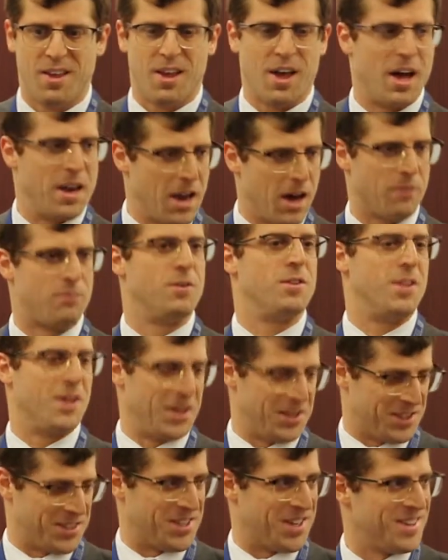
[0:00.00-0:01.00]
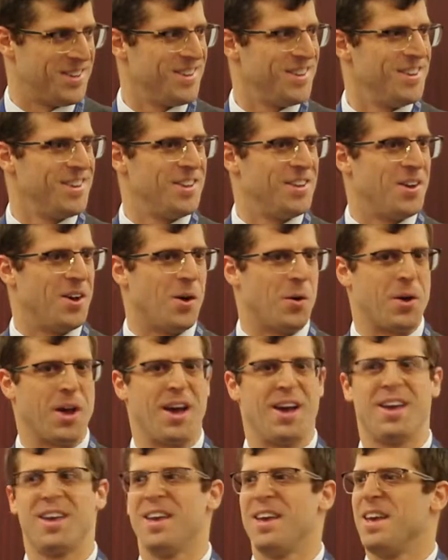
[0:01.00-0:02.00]
Enough of this.
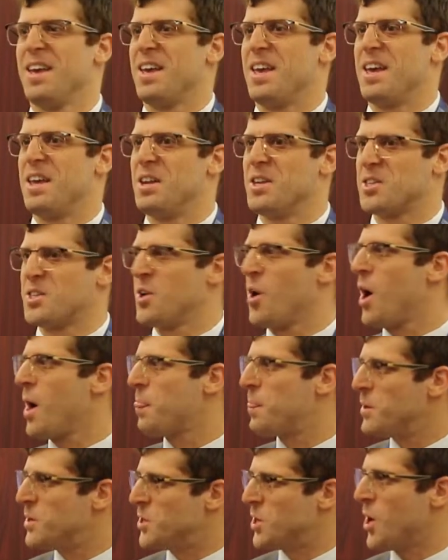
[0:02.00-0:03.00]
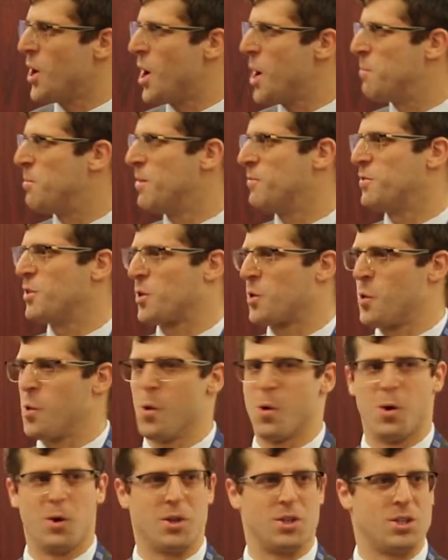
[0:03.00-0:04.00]
Okay? It is not the job of the
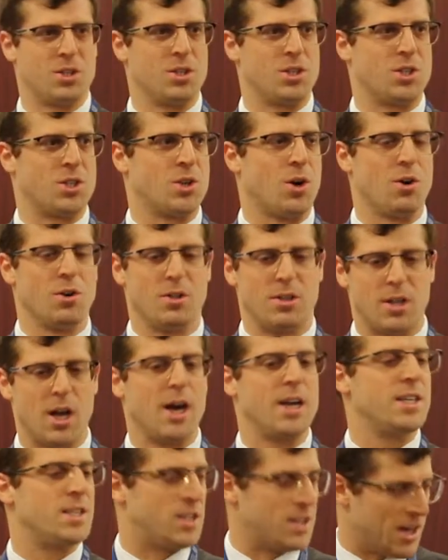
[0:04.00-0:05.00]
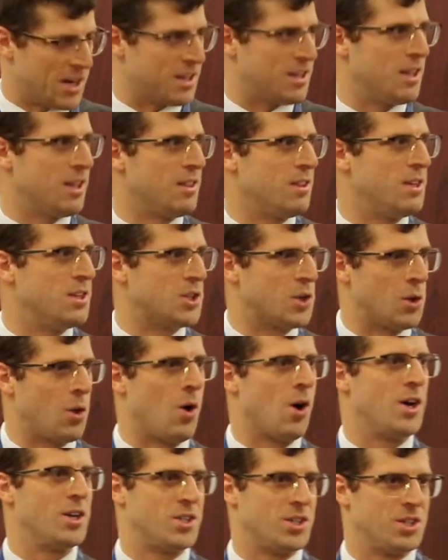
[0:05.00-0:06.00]
courts to start dissecting these
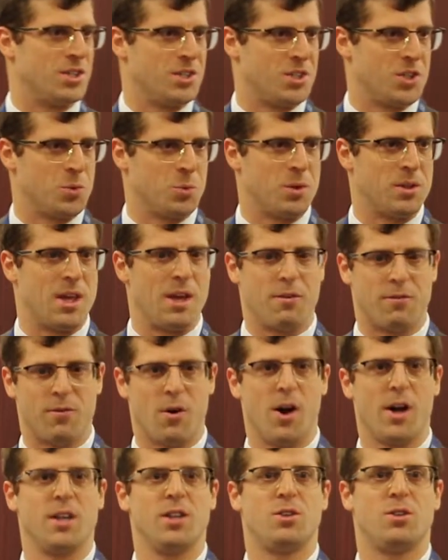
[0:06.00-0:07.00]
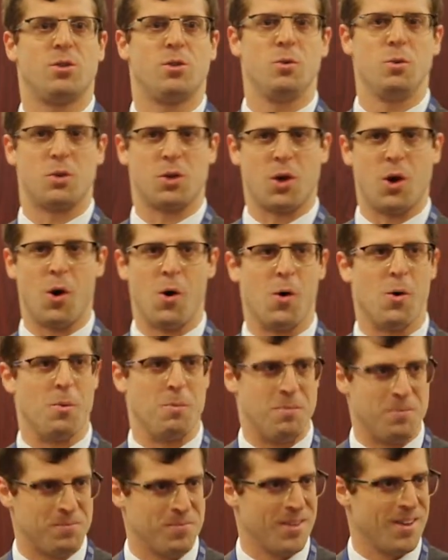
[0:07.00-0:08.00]
clauses with a fine-tooth
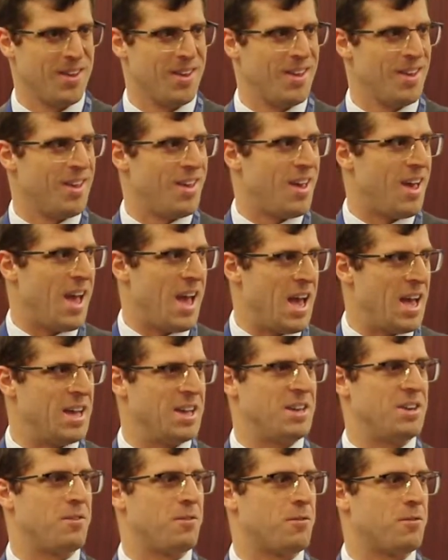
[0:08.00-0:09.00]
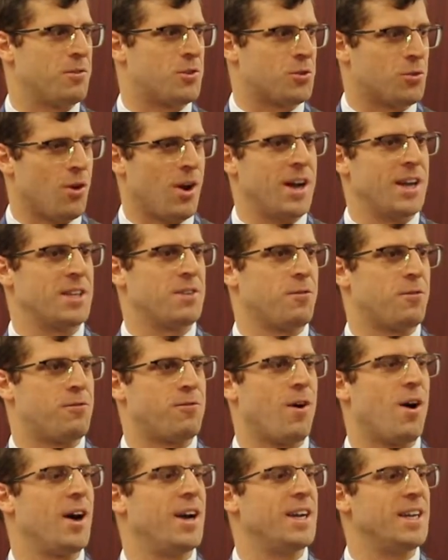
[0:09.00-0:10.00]
comb and trying to
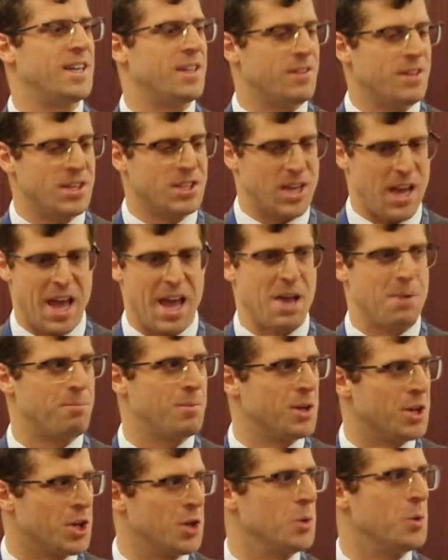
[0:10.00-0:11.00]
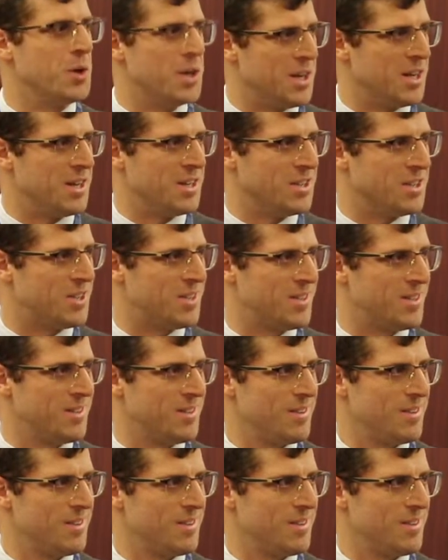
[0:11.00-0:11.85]
find these ambiguities